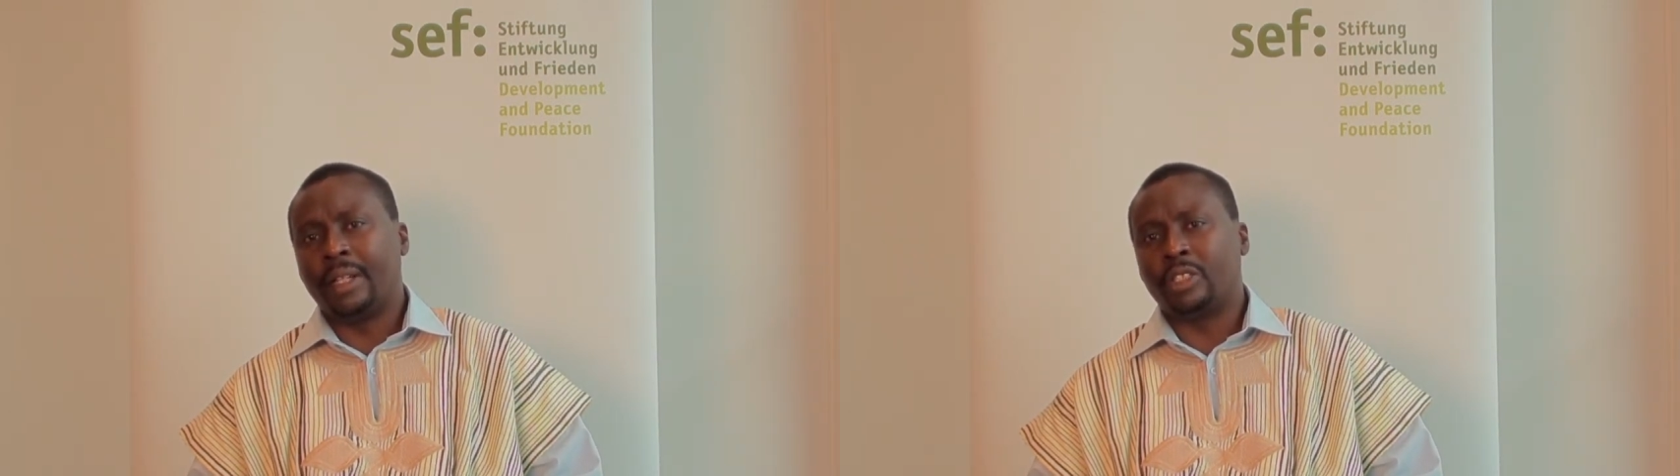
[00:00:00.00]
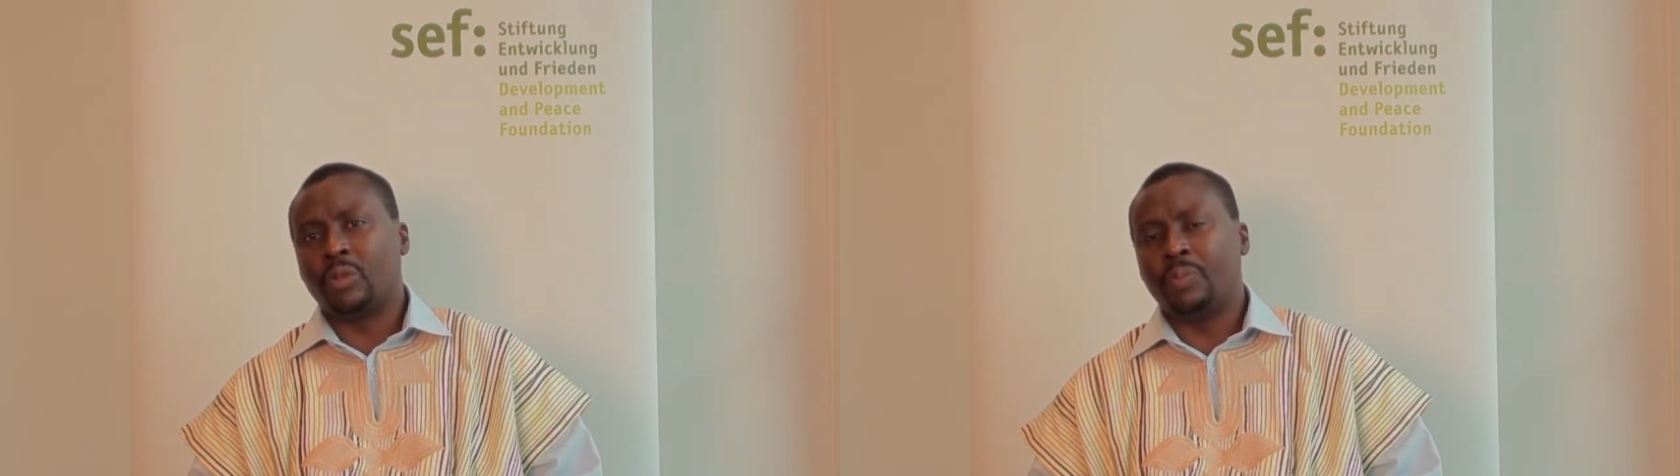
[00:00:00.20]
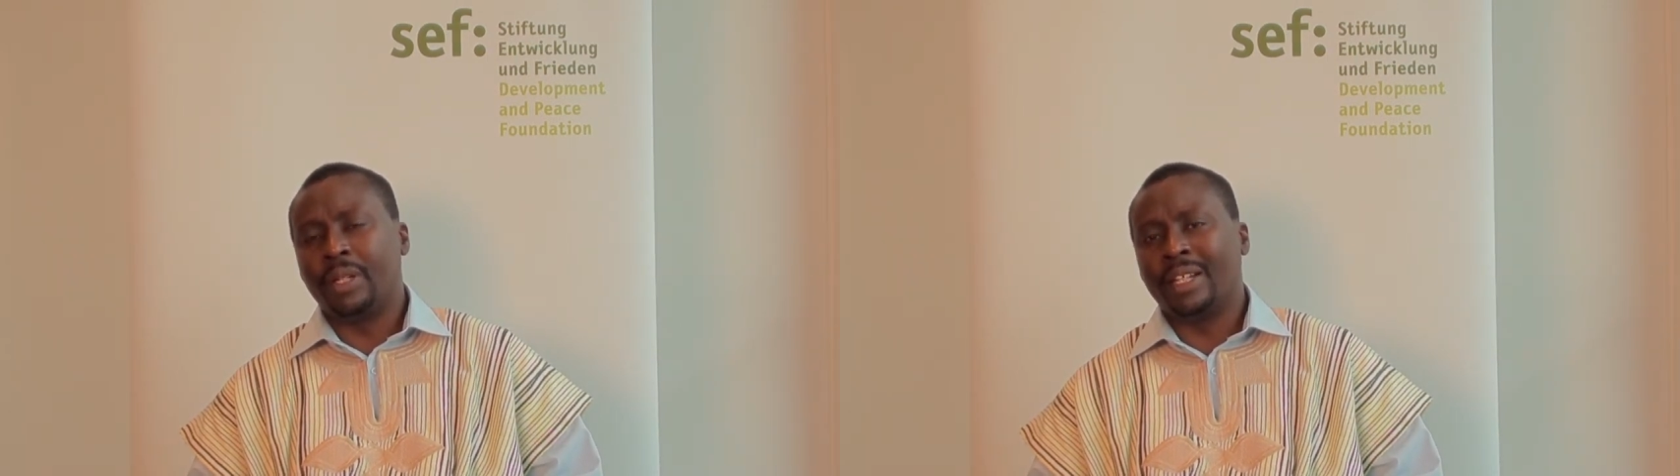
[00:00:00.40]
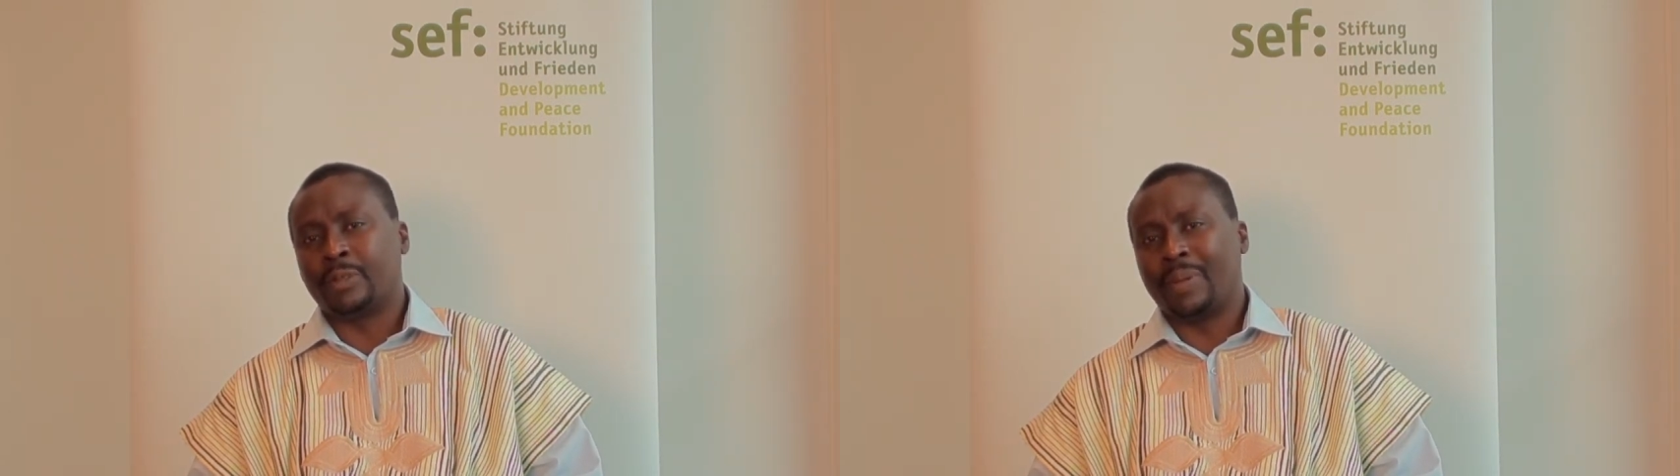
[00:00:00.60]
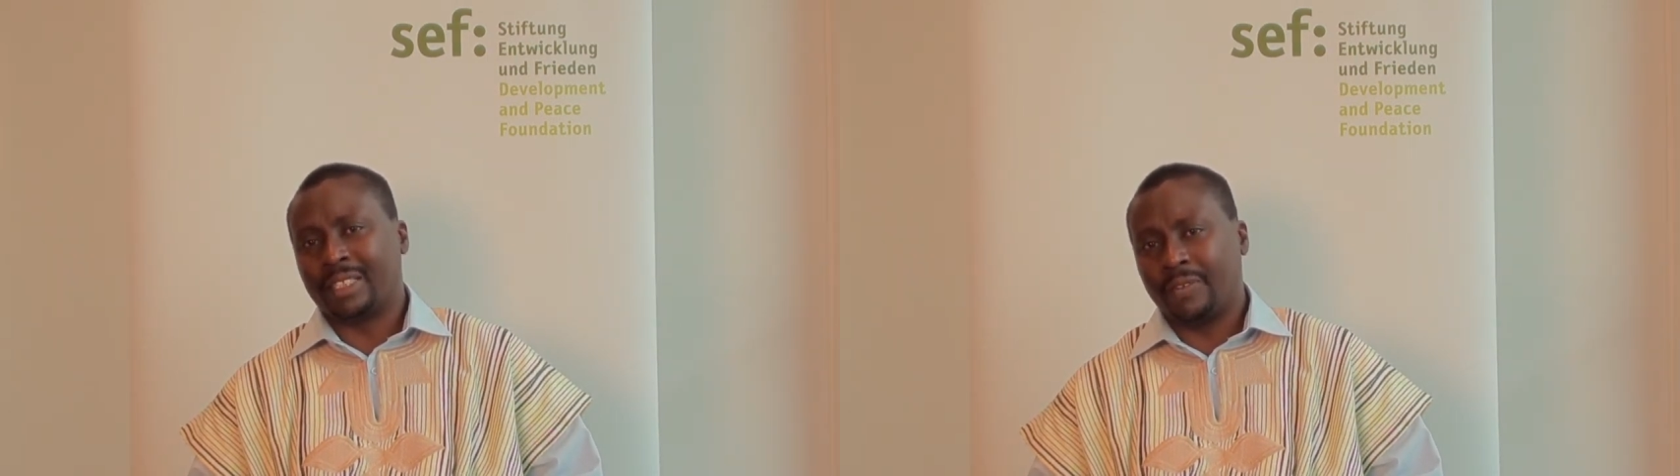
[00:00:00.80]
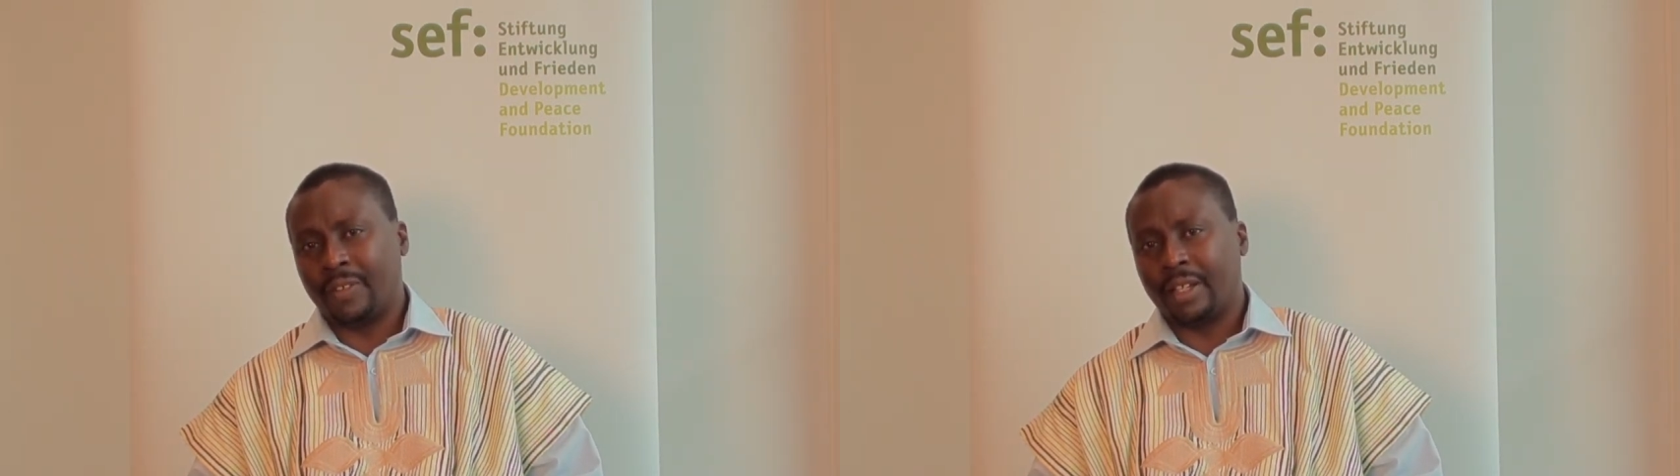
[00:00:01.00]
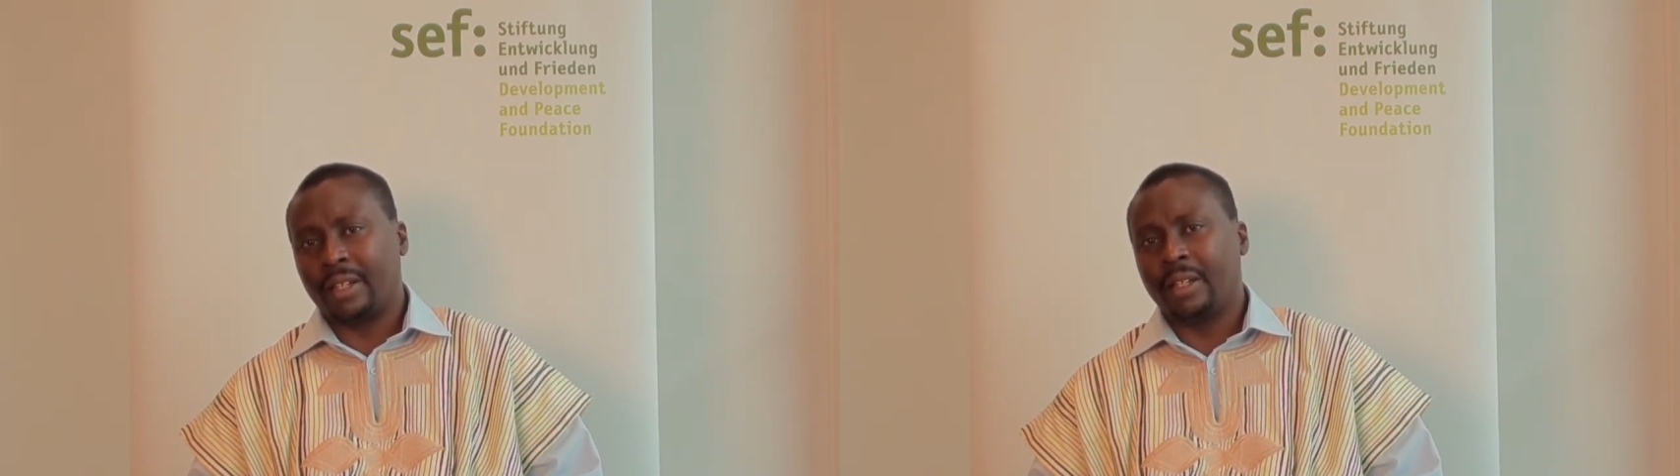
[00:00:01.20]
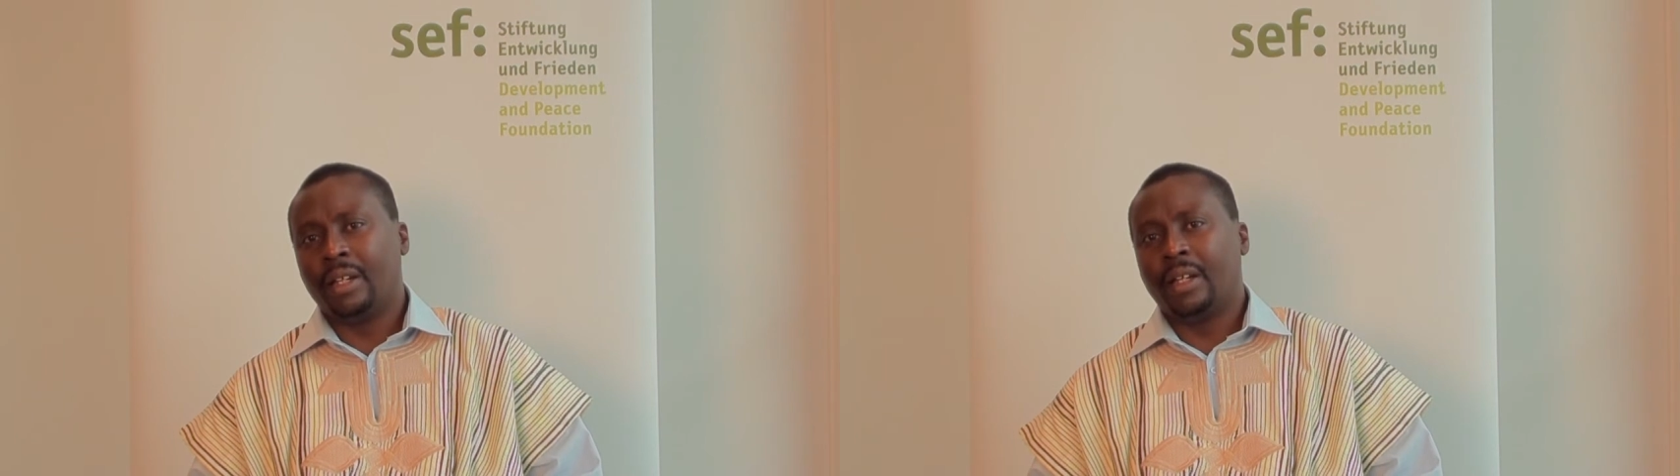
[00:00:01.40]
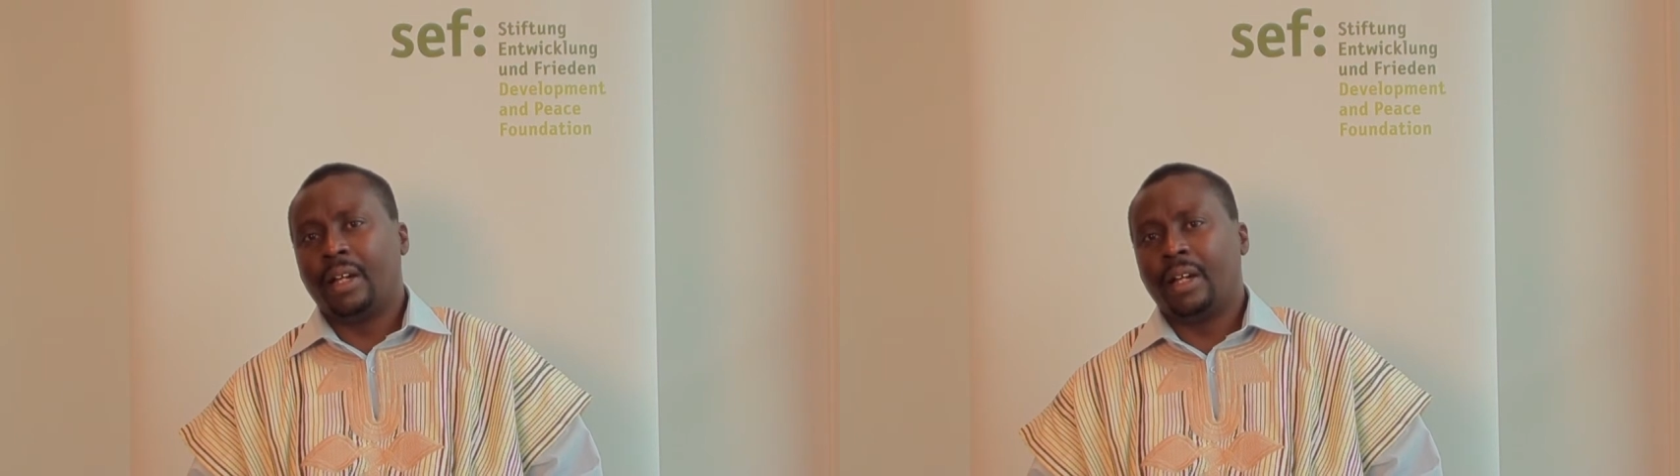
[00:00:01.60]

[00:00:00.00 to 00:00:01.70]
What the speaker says: there should be a specific